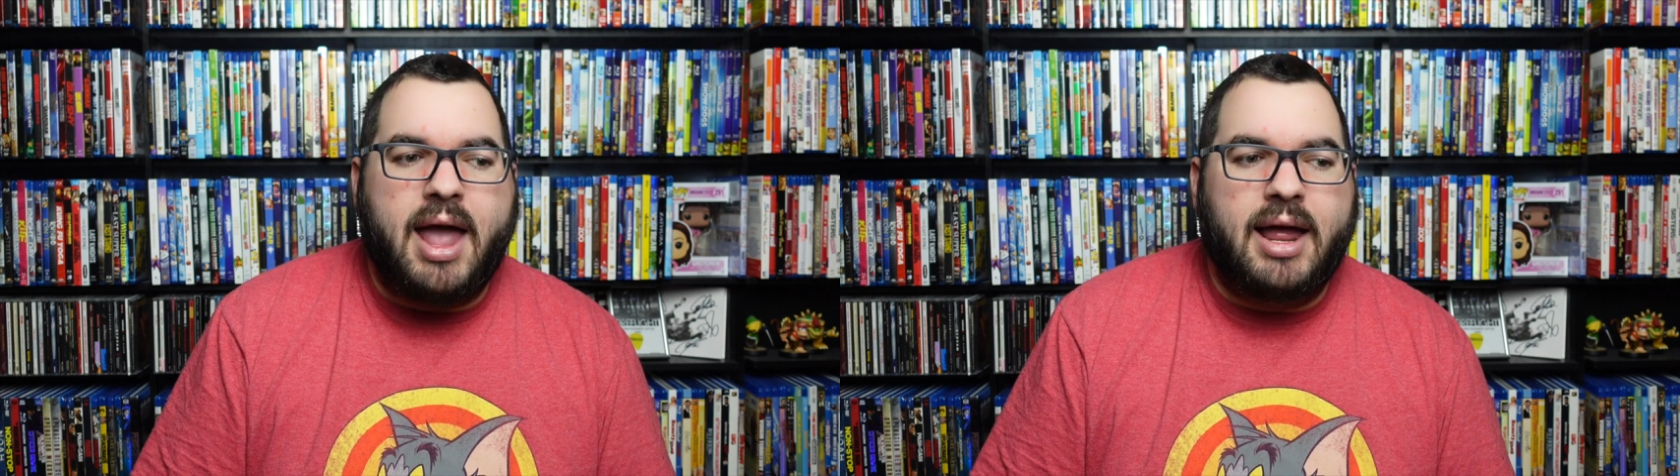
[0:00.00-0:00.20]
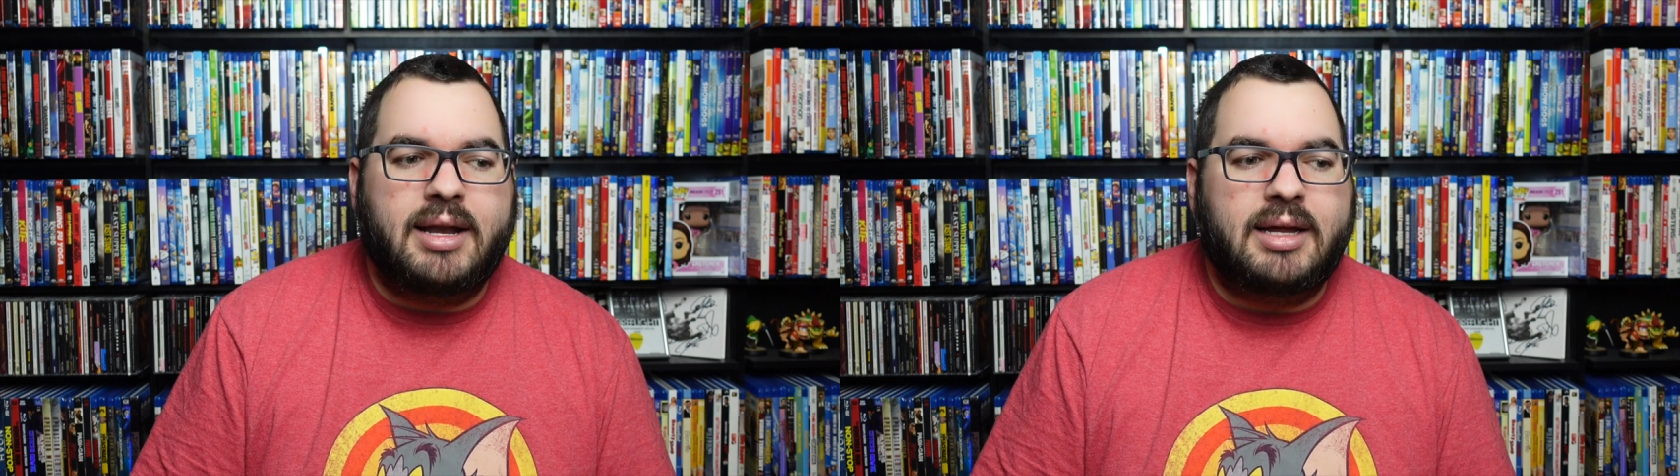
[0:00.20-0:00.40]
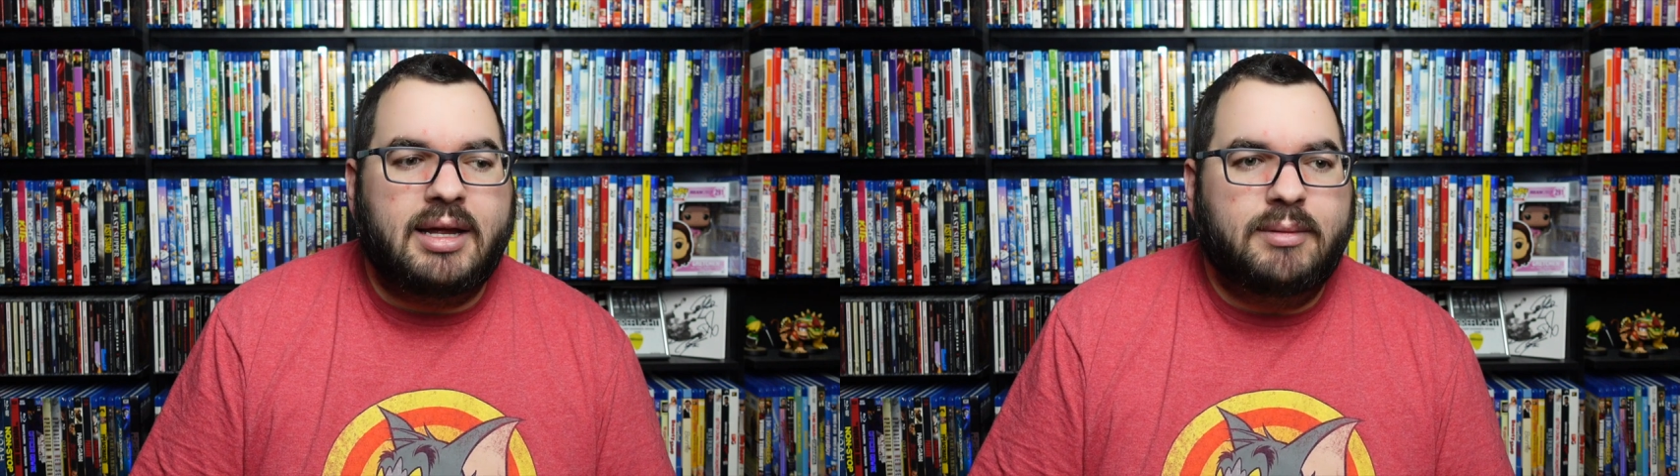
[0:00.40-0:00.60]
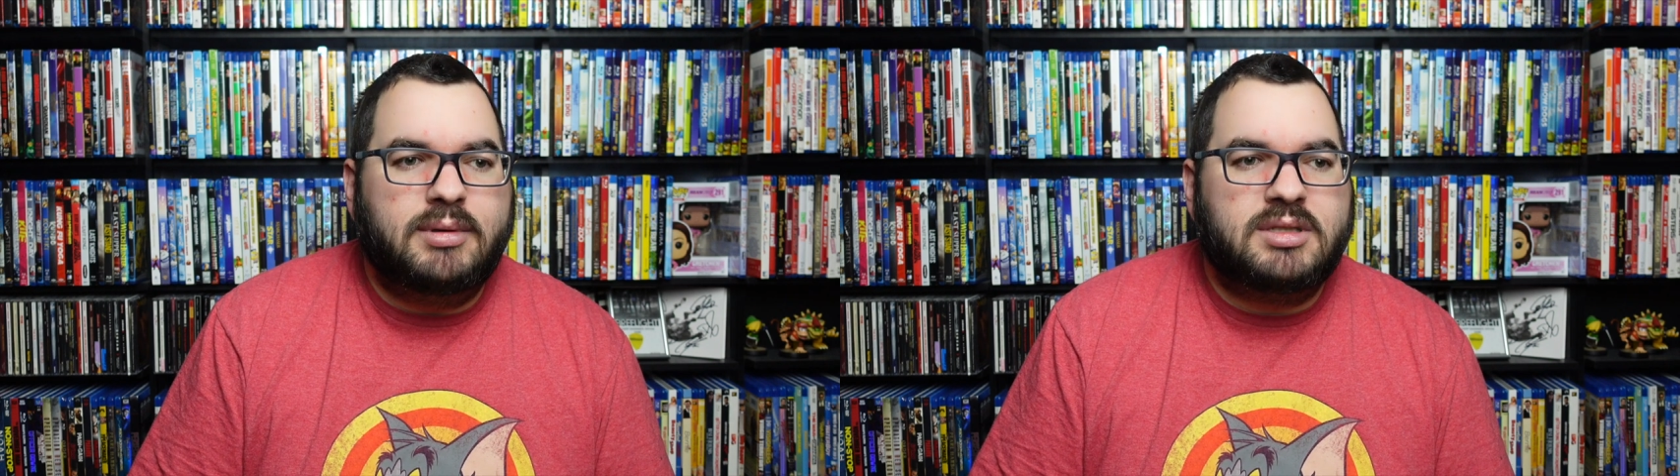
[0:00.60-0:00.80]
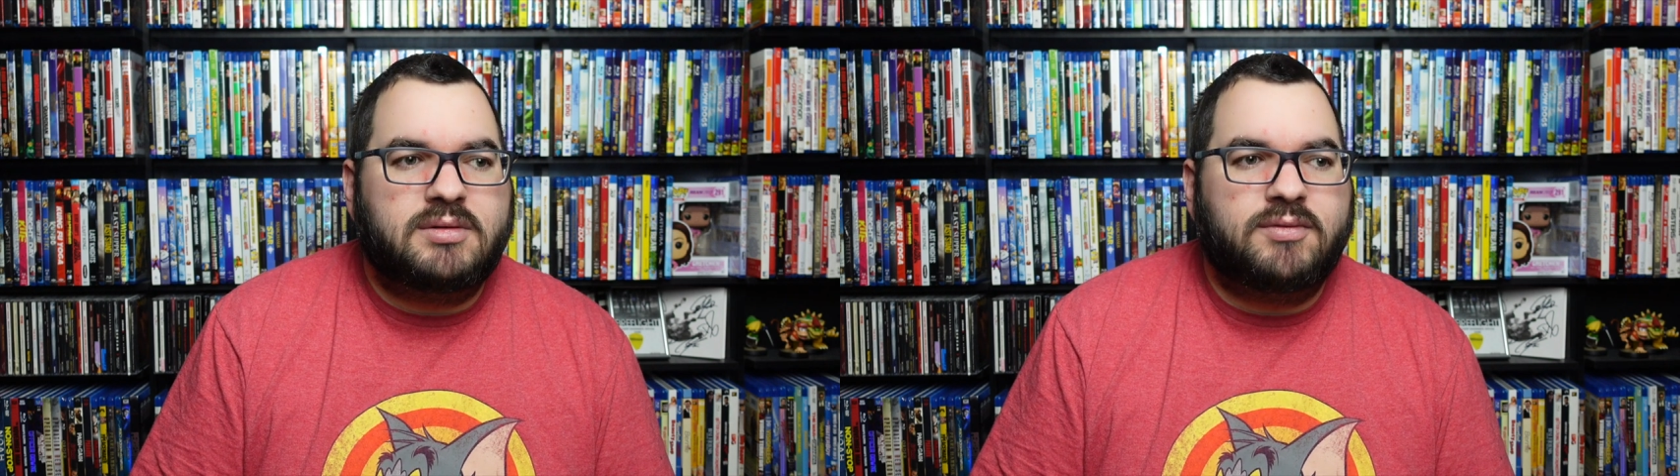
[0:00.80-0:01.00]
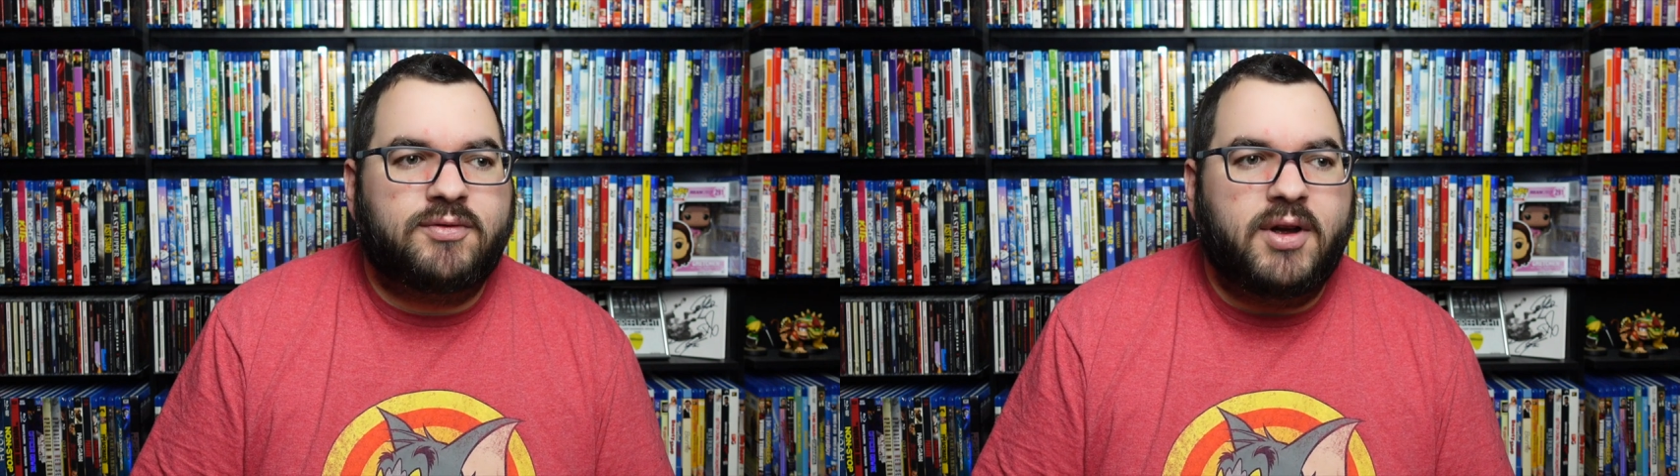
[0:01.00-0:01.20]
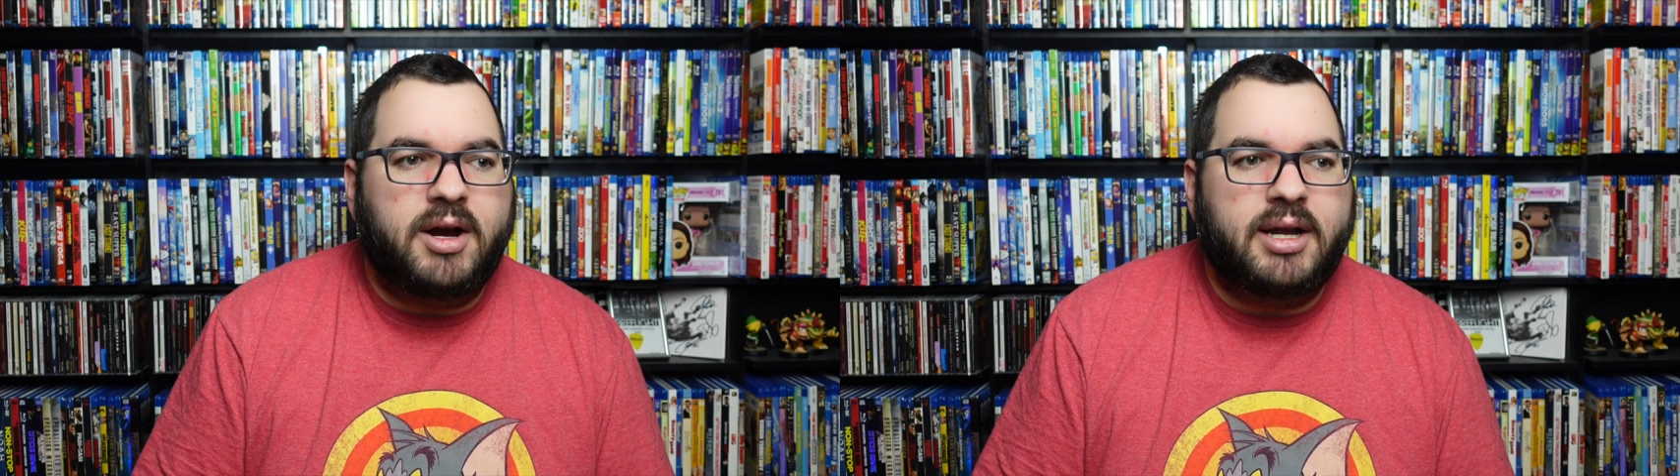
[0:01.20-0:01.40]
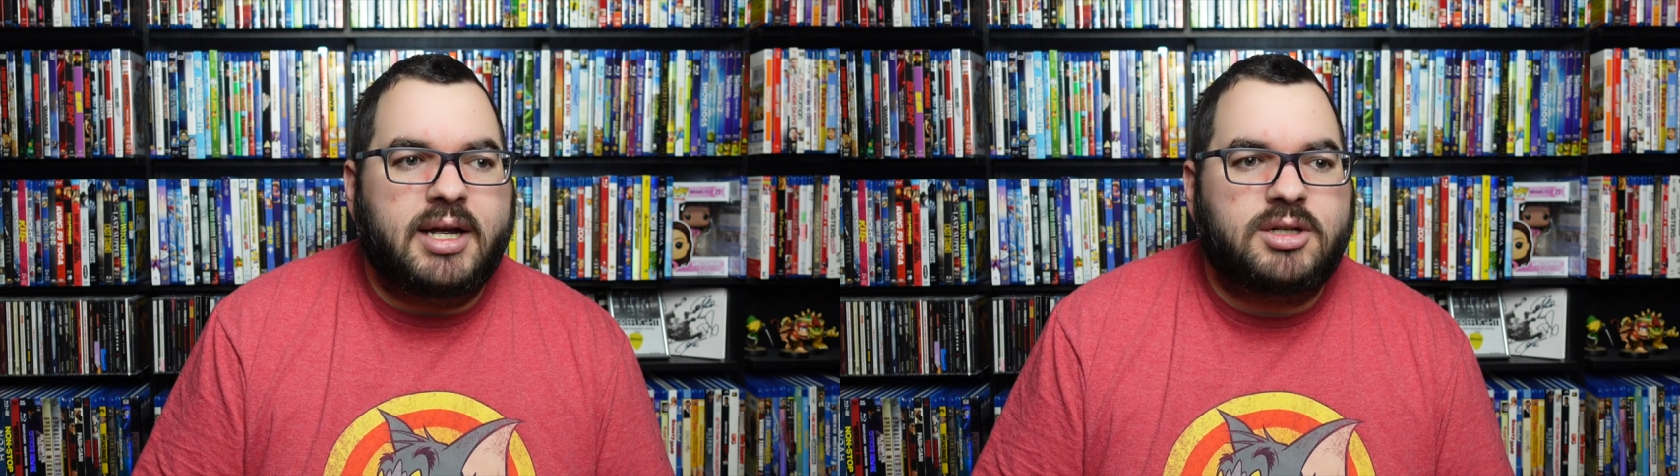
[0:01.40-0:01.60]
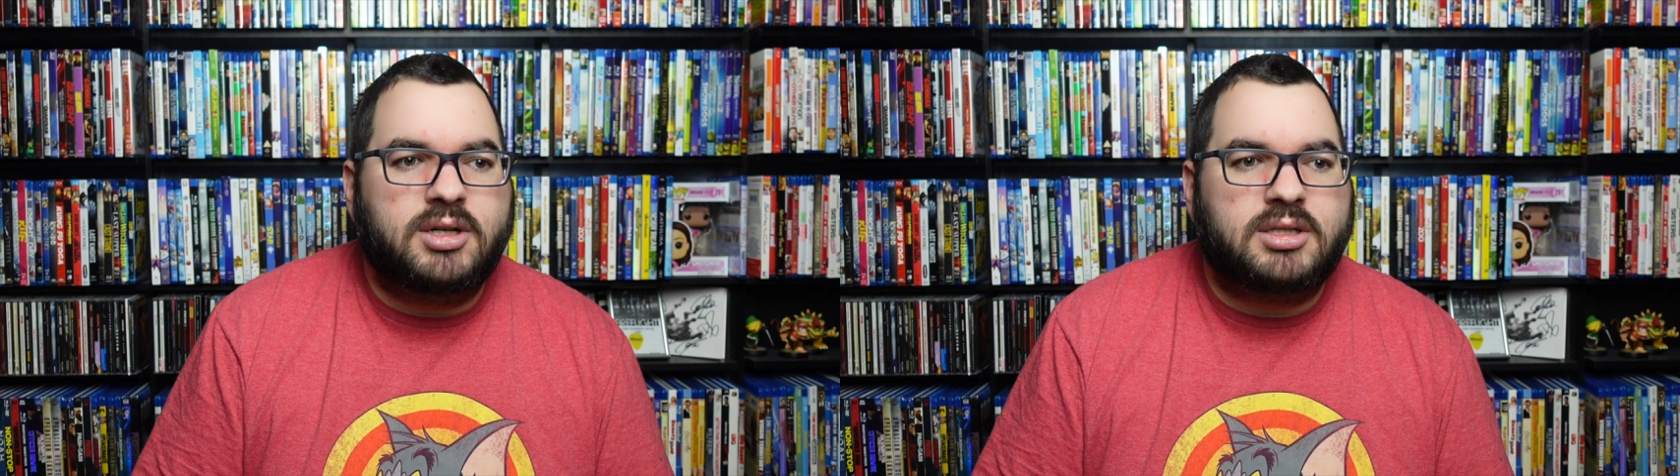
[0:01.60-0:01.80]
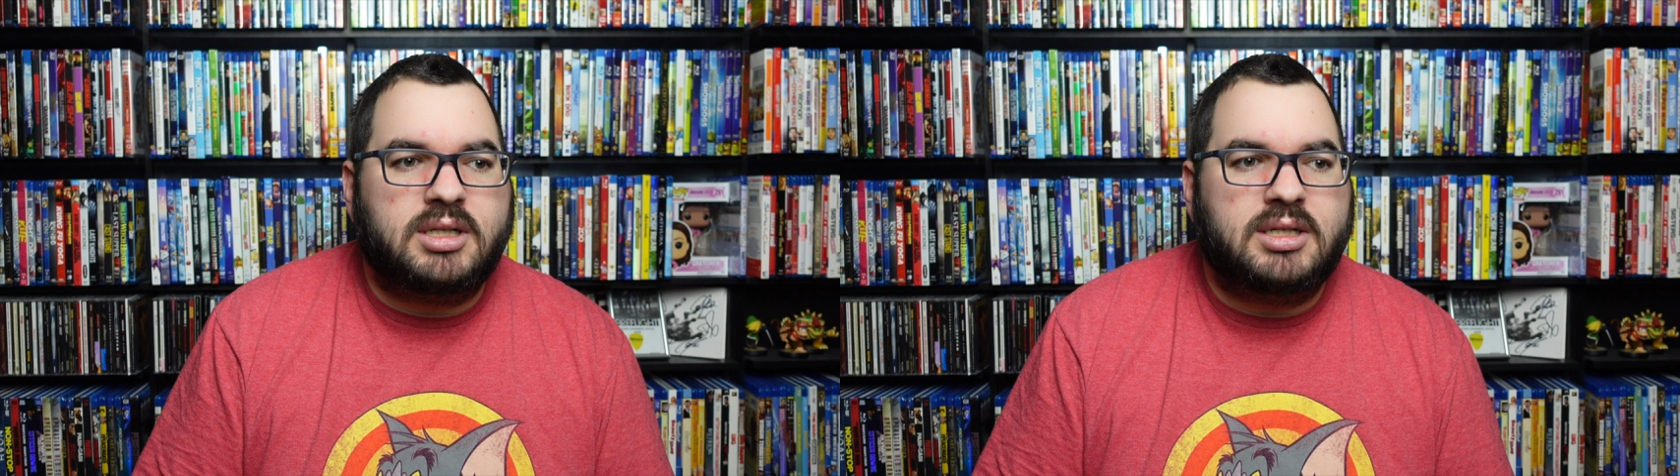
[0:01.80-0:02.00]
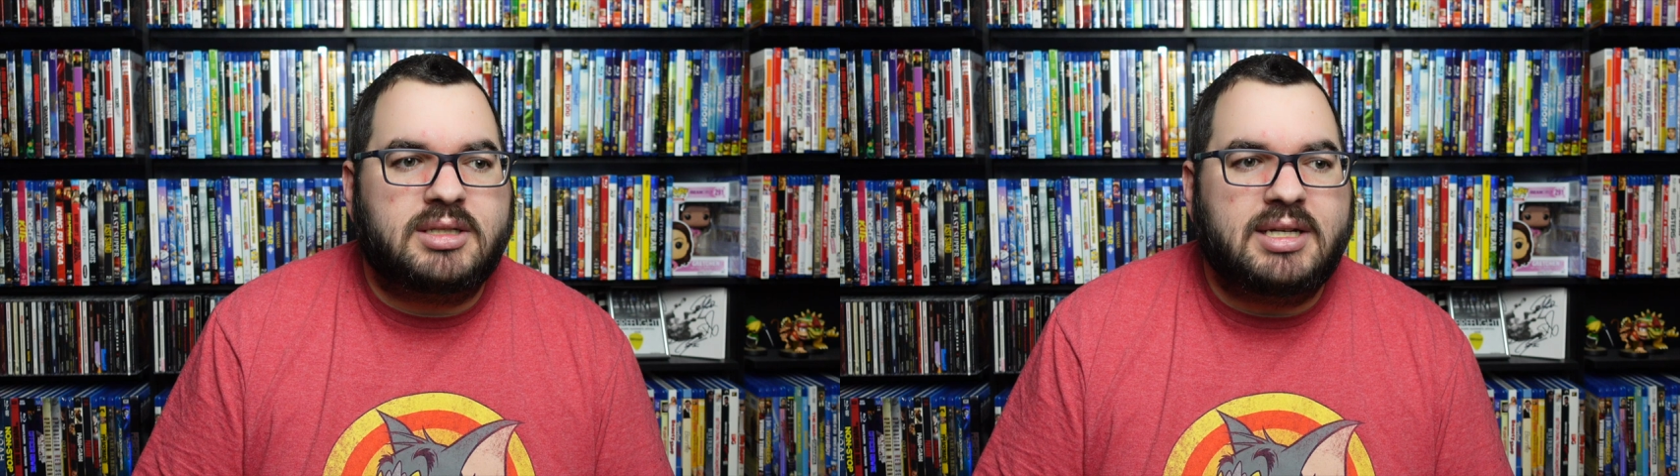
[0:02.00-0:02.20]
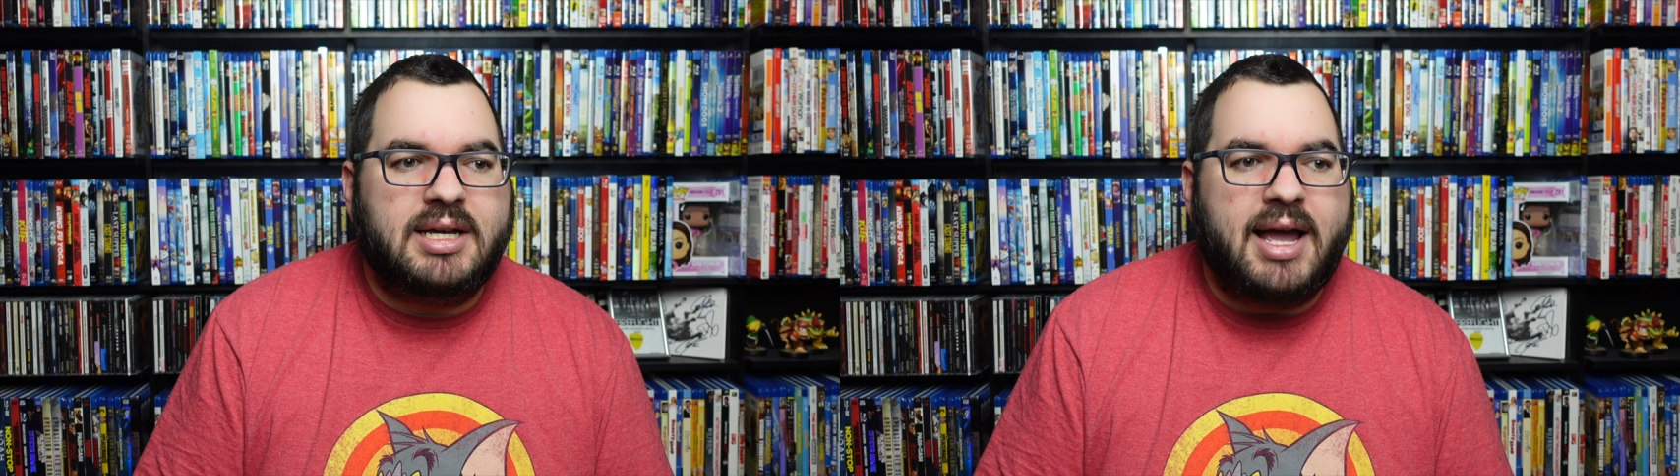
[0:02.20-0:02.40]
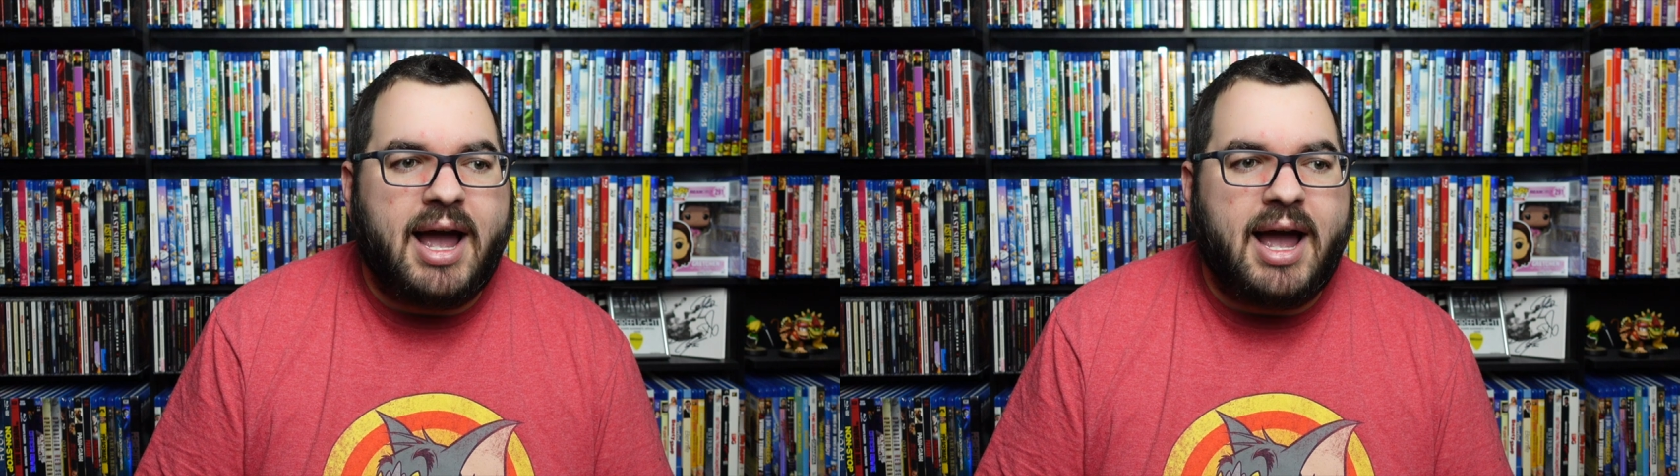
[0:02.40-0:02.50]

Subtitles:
And it was very interesting to see